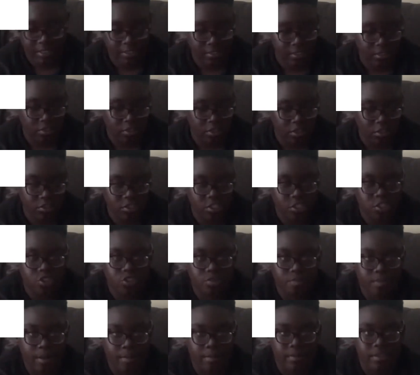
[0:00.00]
and dancing just
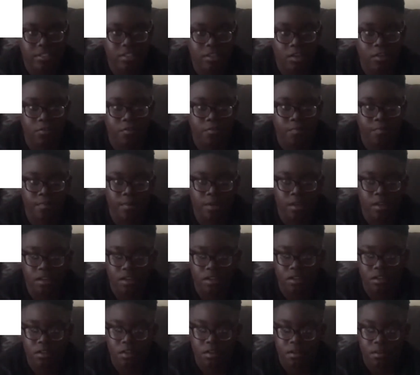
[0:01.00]
by myself, but
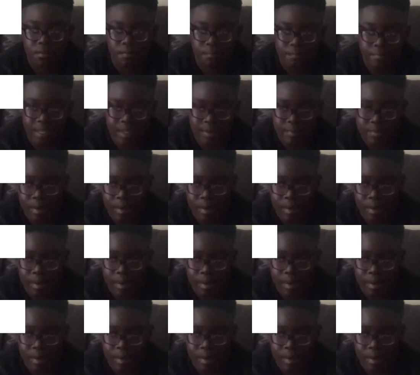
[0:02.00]
me and my